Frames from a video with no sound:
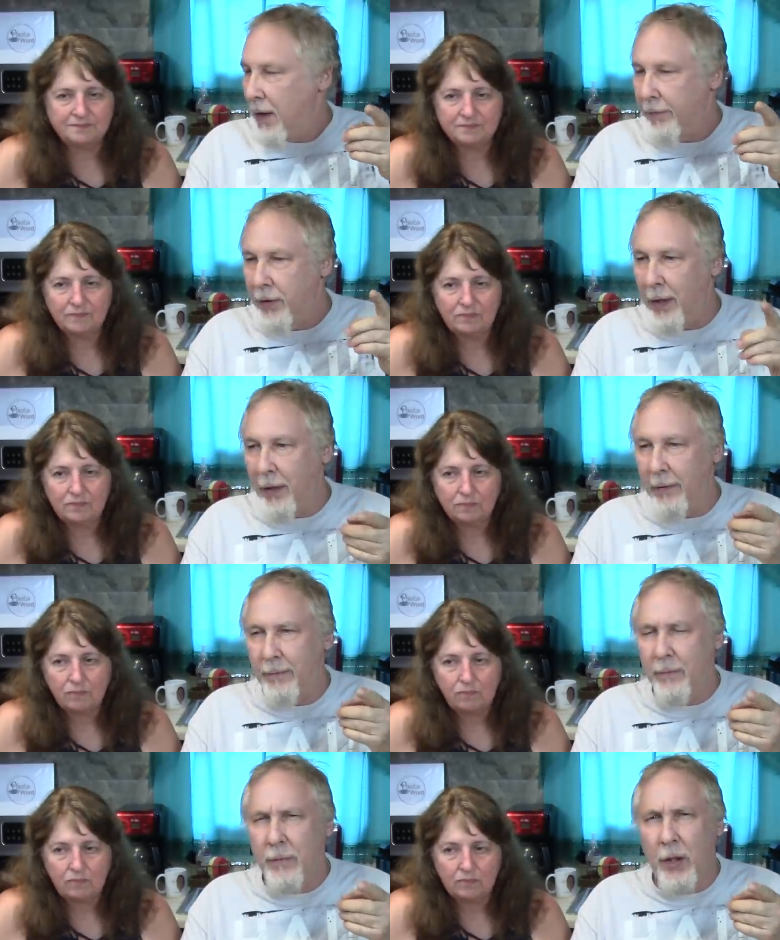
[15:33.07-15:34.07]
Speaker 1: of Cherry,
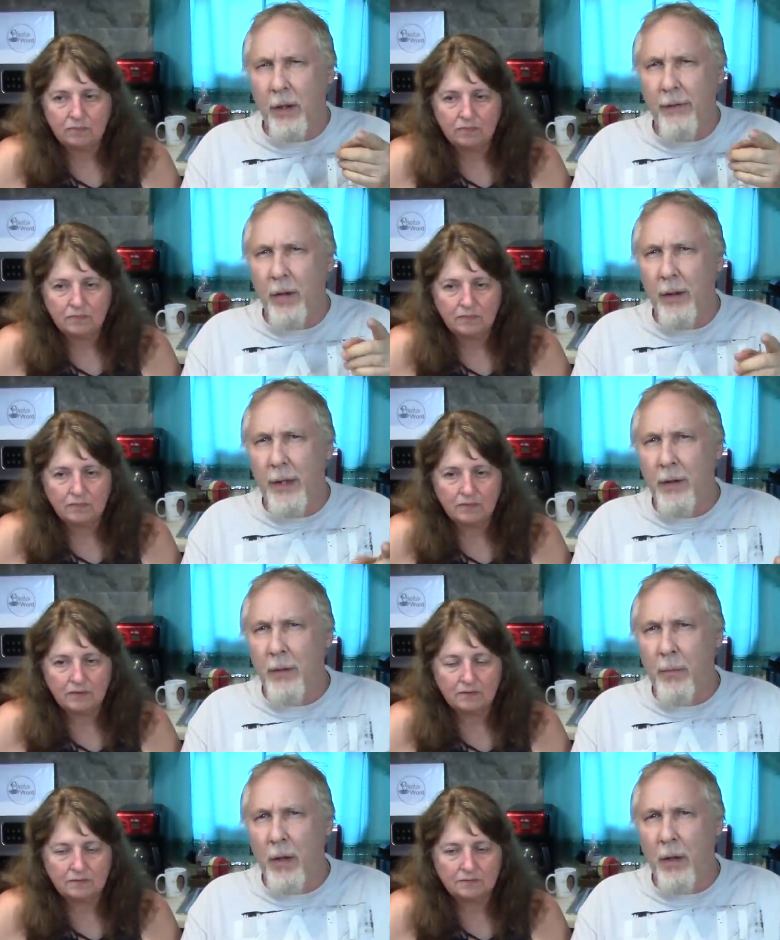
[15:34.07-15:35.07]
Cherryville National
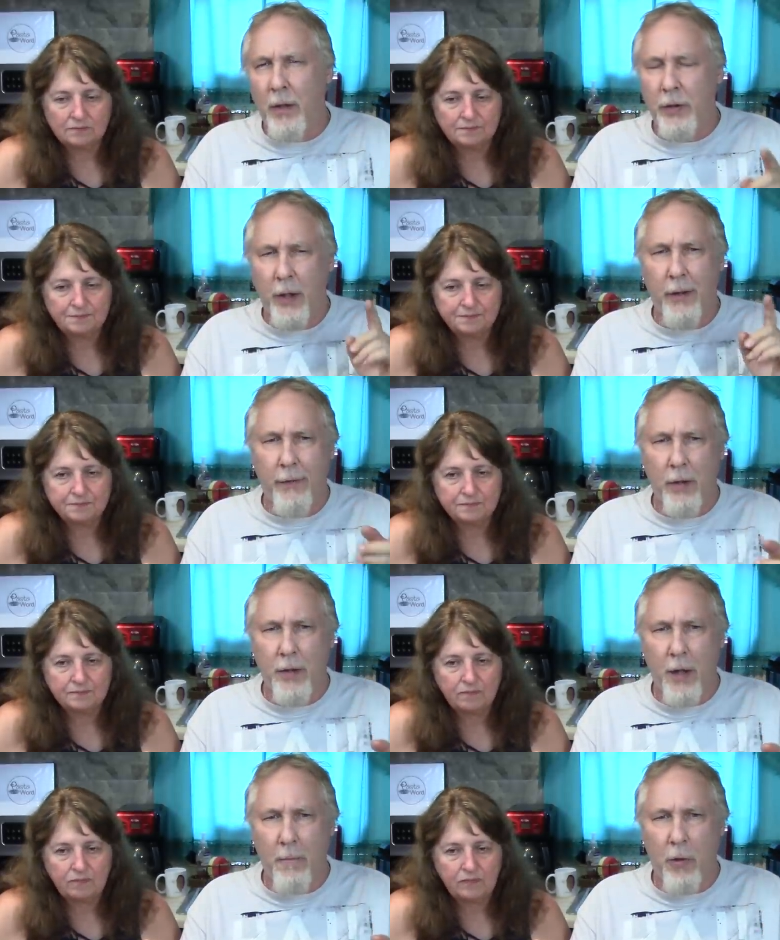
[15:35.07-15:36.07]
Park, Cherryville
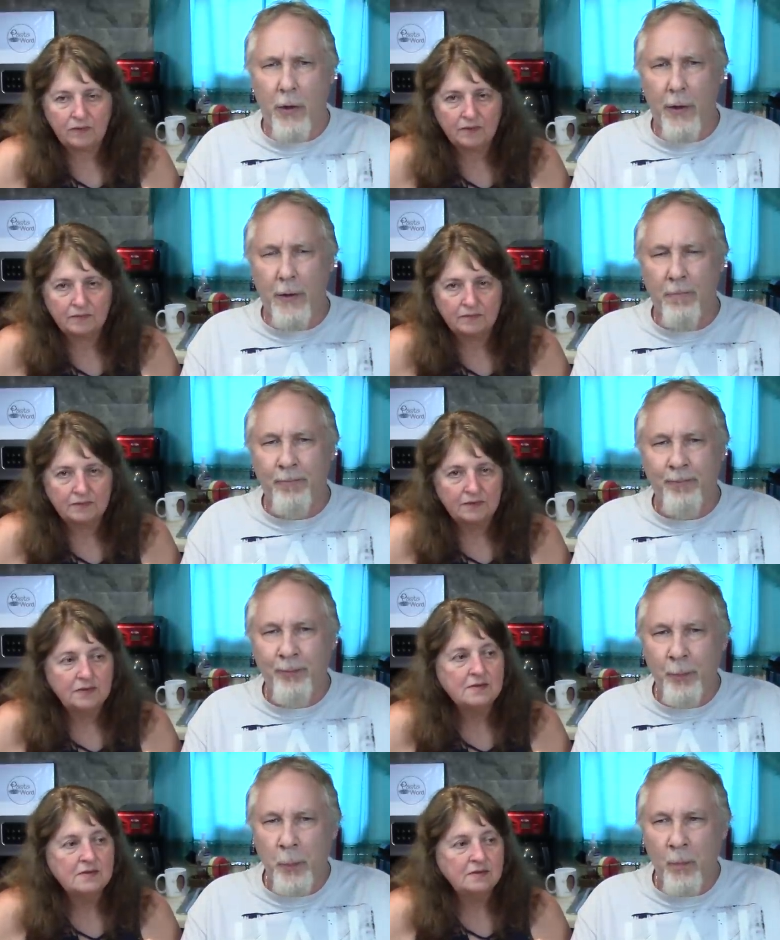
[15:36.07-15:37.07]
State Park.
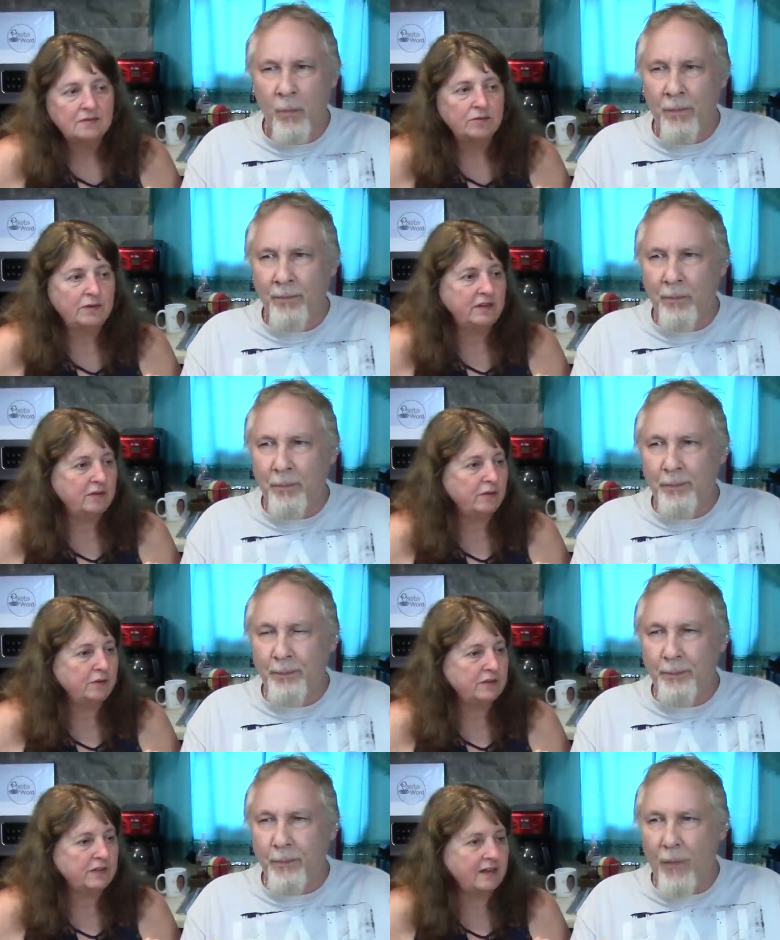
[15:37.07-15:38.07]
Speaker 2: It's really
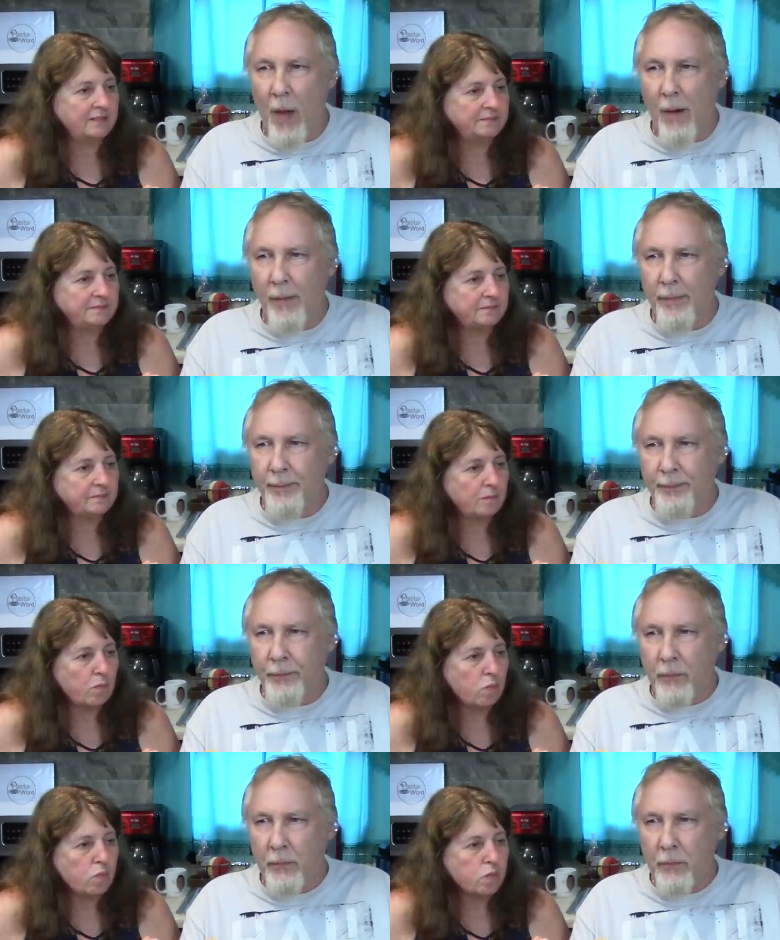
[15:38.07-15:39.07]
close to that.
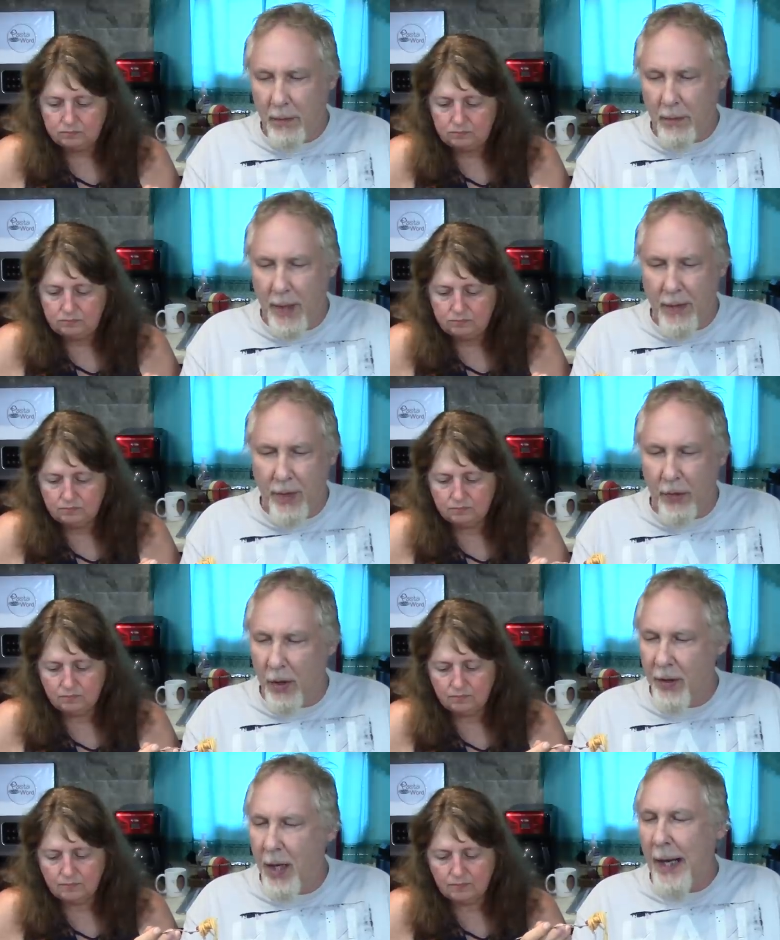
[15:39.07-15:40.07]
Speaker 1: That's a
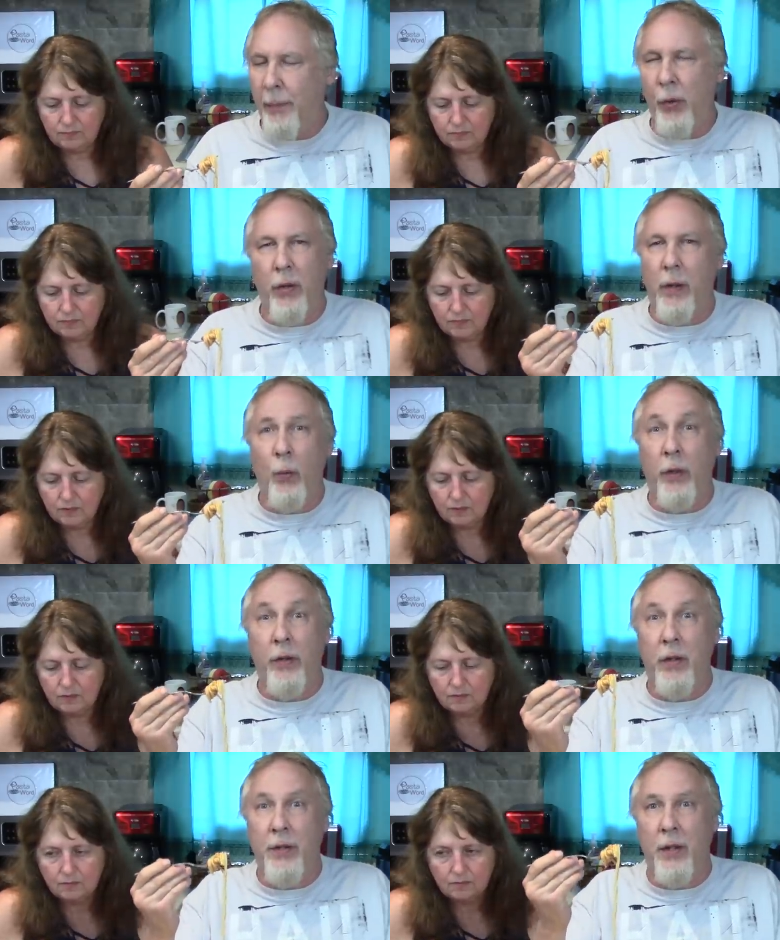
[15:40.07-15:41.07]
dark sky community where you
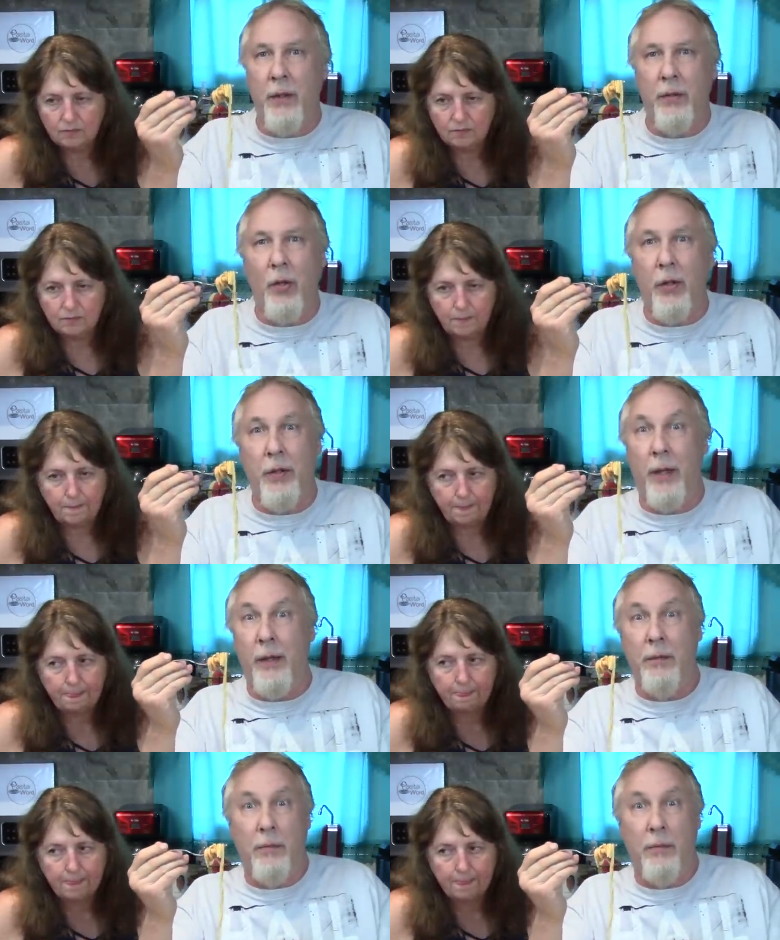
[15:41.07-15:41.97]
can see the stars like